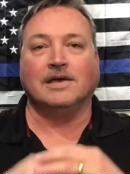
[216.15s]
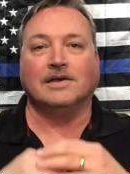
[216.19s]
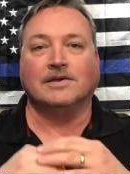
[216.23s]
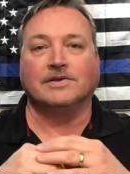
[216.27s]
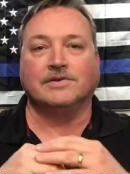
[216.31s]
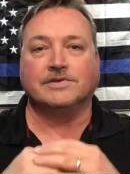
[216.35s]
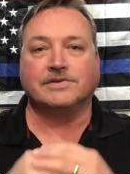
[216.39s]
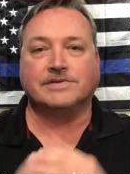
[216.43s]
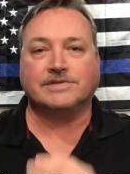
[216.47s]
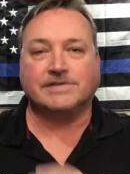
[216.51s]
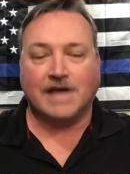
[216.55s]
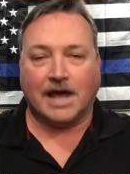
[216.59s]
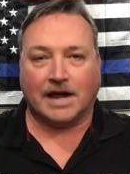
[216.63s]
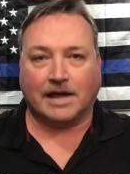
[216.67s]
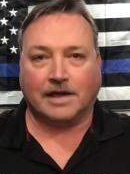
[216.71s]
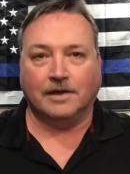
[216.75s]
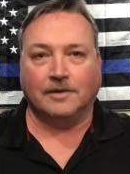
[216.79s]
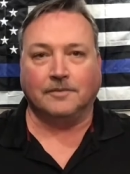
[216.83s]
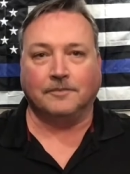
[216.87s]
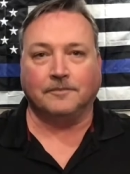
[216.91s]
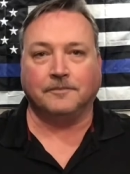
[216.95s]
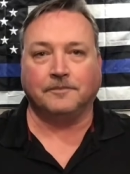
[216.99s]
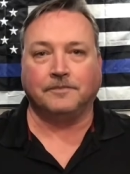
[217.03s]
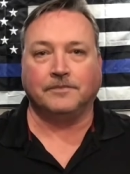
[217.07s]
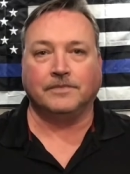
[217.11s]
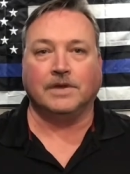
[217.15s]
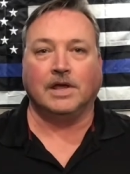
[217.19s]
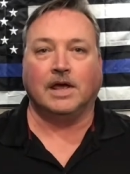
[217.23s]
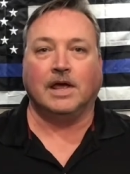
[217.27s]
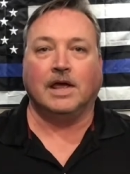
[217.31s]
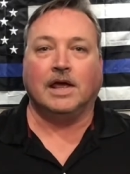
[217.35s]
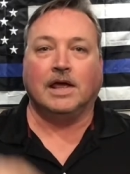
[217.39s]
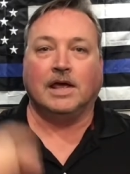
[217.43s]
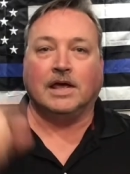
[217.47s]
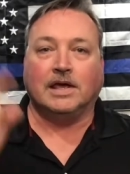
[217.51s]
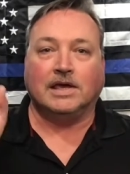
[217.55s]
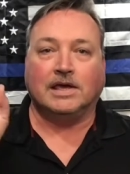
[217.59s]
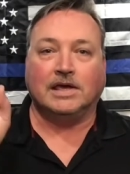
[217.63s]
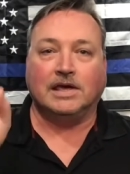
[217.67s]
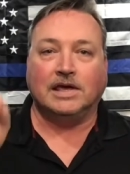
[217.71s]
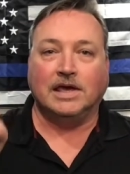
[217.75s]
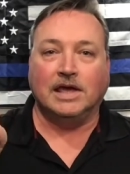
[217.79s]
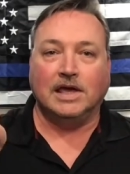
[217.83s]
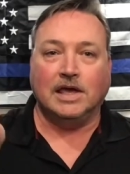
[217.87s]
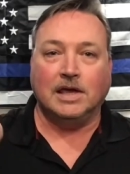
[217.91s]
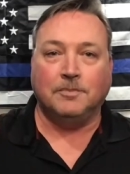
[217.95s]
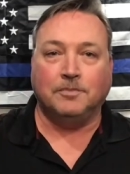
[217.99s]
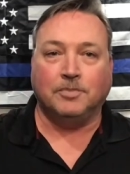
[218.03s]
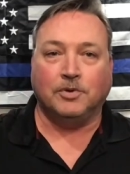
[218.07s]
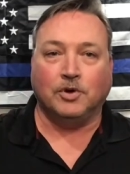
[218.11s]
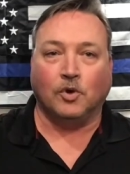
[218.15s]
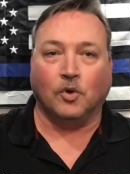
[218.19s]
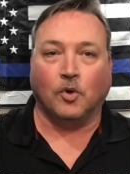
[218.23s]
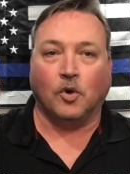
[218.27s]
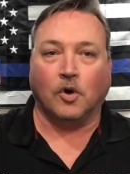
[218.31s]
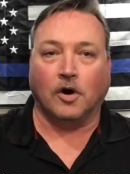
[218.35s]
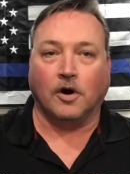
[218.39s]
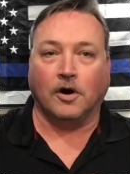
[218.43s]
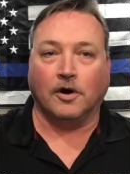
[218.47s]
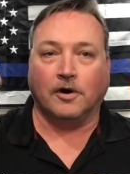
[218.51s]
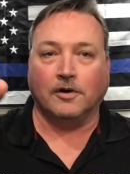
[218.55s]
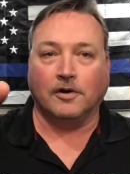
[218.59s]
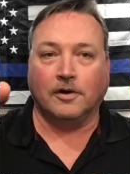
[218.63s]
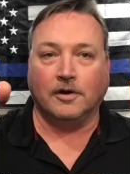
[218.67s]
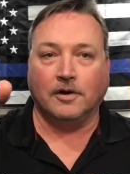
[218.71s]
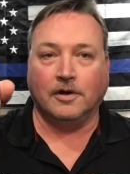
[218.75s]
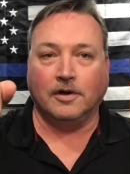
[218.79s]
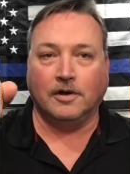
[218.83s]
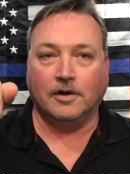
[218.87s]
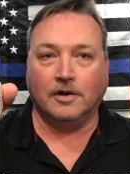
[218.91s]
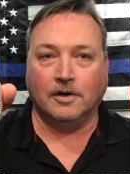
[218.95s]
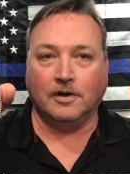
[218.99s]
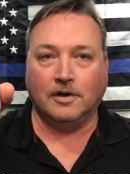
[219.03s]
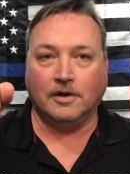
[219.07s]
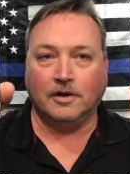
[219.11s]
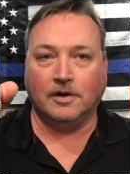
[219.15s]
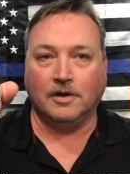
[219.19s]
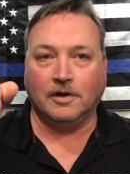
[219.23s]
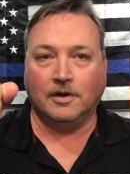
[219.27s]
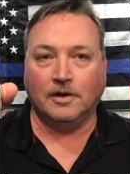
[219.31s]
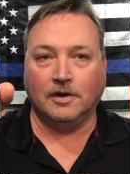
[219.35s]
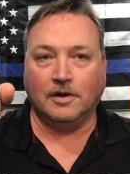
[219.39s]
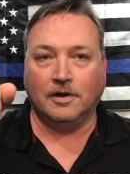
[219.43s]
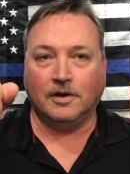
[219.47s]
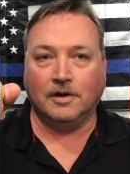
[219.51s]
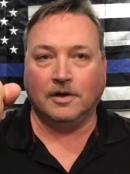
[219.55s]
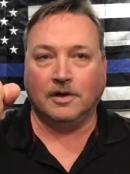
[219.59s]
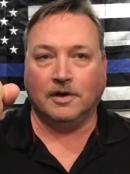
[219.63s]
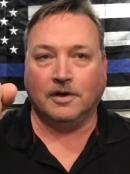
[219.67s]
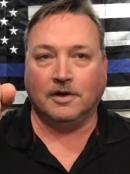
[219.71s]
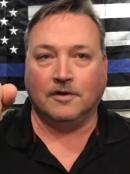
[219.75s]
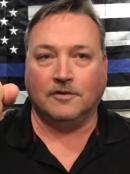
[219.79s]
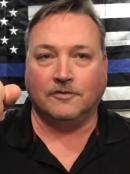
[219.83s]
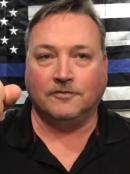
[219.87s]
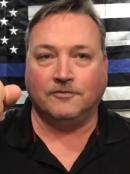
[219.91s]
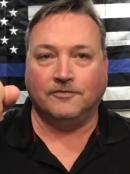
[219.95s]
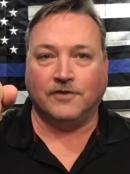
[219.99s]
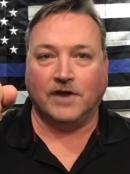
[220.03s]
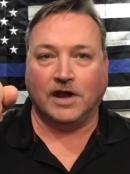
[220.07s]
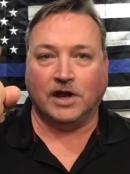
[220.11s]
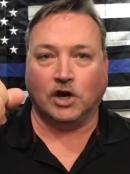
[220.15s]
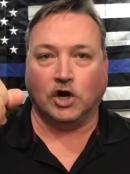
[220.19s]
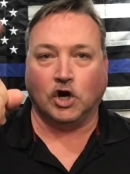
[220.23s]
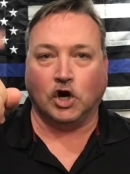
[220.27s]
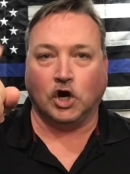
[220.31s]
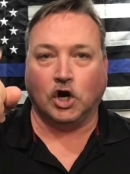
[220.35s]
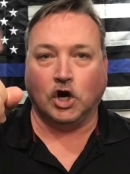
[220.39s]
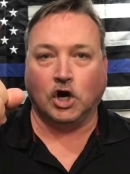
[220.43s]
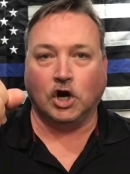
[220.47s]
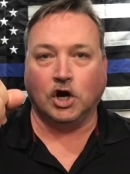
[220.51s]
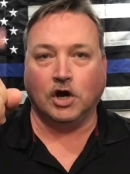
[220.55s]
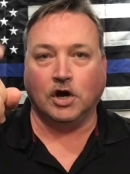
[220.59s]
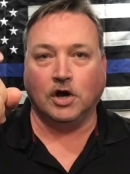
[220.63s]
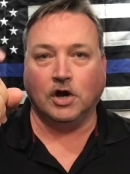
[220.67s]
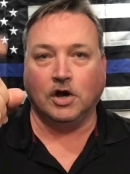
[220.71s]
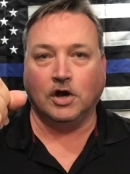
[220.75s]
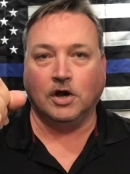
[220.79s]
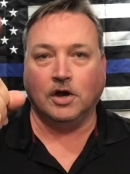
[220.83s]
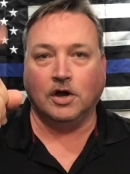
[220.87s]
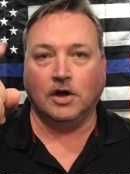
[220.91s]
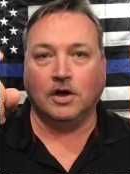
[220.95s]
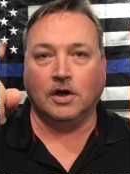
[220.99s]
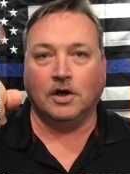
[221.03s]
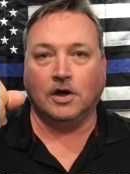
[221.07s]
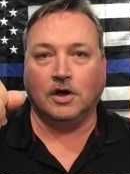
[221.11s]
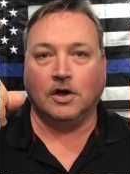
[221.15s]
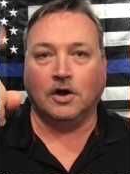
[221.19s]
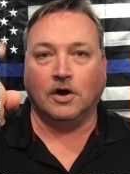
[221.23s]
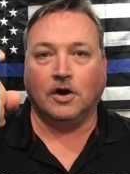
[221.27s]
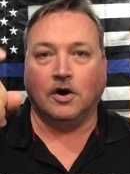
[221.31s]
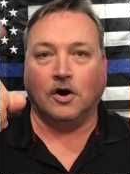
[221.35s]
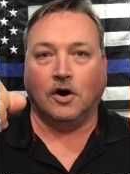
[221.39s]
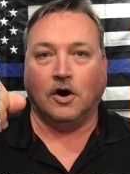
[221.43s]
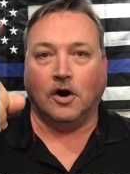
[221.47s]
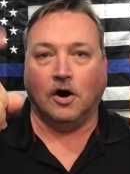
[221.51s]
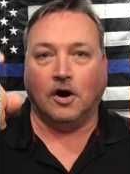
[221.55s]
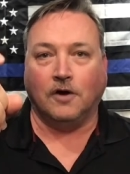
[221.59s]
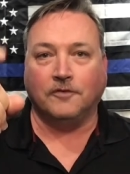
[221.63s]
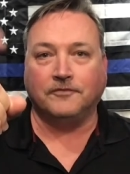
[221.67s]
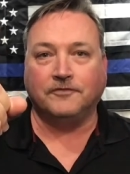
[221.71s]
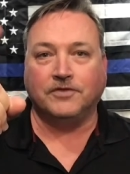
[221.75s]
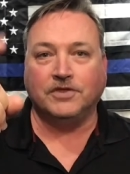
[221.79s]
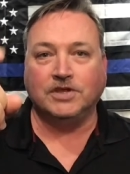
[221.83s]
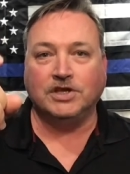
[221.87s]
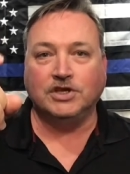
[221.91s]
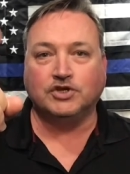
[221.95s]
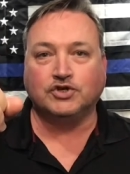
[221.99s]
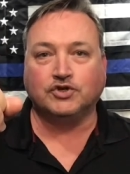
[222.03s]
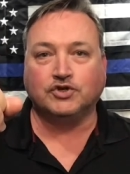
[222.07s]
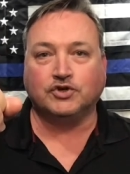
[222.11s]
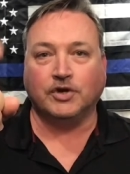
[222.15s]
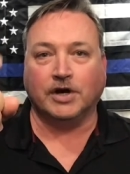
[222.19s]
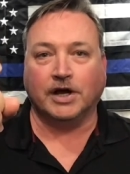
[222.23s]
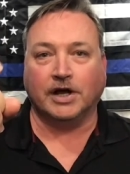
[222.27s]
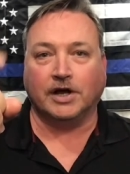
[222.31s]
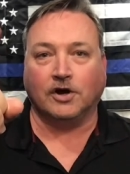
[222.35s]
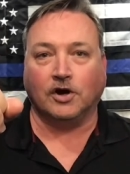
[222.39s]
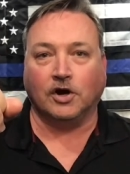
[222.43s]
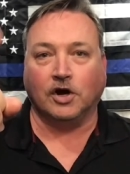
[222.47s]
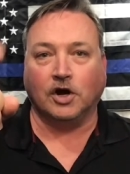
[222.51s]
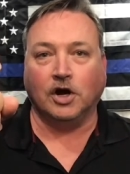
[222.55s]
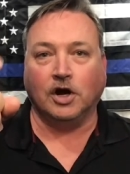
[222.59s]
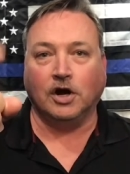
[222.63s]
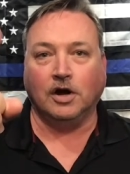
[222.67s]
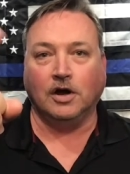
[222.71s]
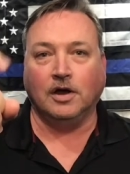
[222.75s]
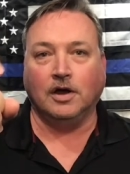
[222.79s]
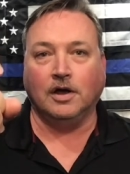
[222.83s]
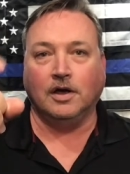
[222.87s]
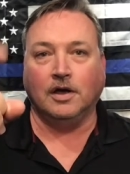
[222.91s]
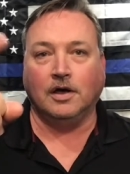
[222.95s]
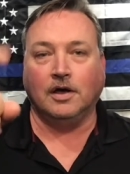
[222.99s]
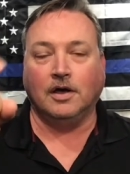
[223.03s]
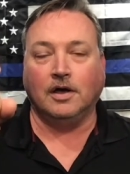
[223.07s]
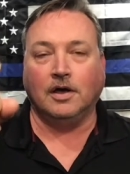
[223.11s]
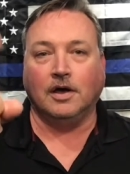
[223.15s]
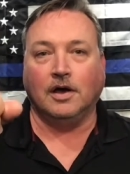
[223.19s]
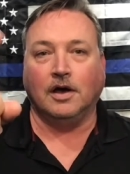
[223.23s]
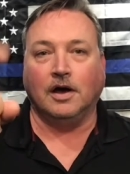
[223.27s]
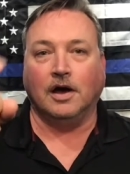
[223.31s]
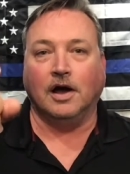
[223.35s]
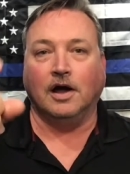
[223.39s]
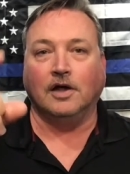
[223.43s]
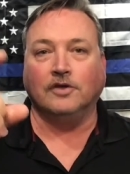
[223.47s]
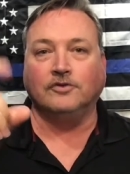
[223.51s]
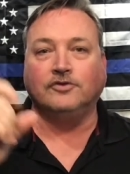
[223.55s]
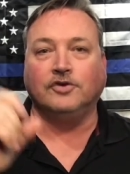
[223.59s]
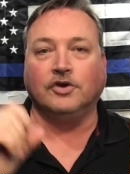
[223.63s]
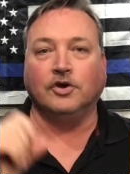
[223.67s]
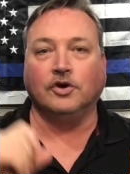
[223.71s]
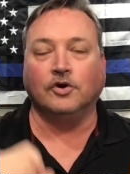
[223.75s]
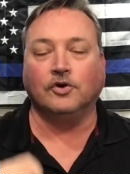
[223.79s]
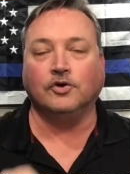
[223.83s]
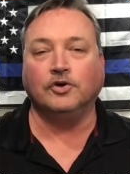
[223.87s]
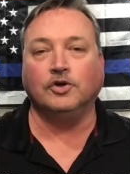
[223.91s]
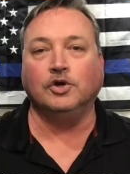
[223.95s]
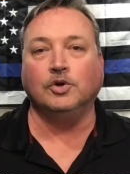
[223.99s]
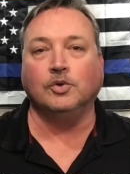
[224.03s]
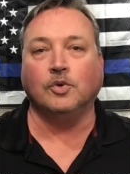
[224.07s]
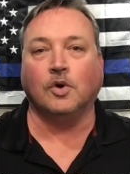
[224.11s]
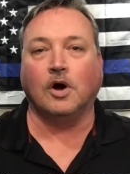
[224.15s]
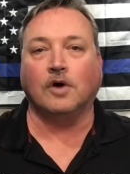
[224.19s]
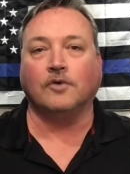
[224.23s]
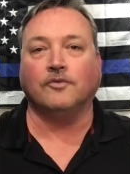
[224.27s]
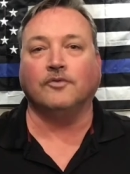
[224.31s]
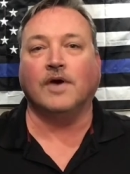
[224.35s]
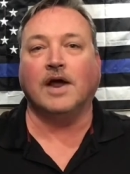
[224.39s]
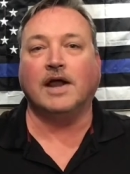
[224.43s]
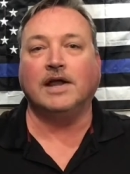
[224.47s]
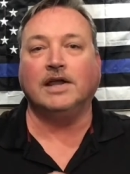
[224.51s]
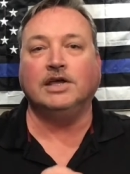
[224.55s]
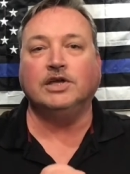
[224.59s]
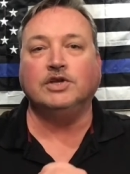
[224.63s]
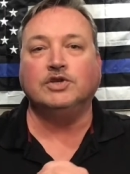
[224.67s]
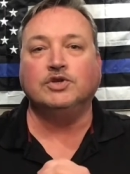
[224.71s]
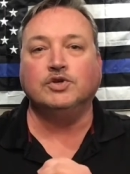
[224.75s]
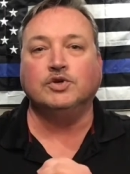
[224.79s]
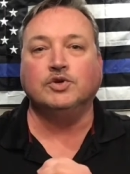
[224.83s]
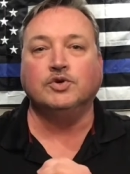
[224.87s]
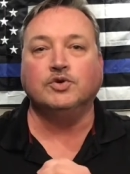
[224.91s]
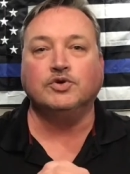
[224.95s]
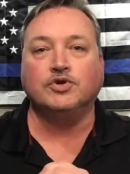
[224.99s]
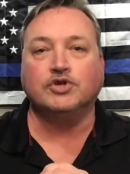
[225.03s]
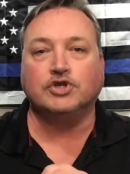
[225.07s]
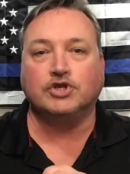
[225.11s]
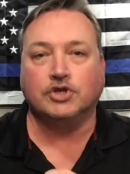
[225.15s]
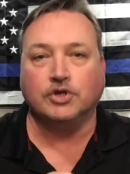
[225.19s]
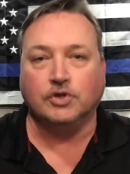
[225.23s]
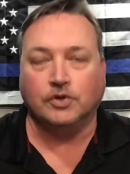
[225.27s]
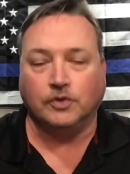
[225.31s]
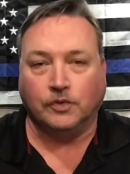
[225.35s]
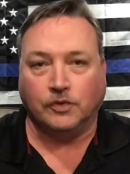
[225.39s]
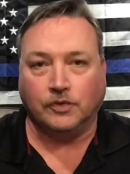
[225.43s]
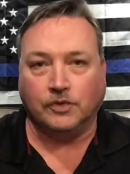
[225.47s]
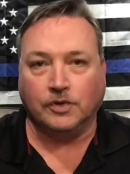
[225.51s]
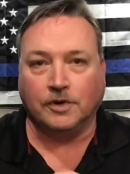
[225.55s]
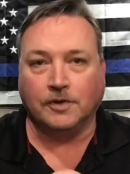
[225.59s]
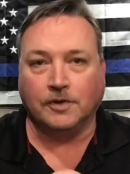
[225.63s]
Second, keep your finger off the trigger until you are ready to shoot.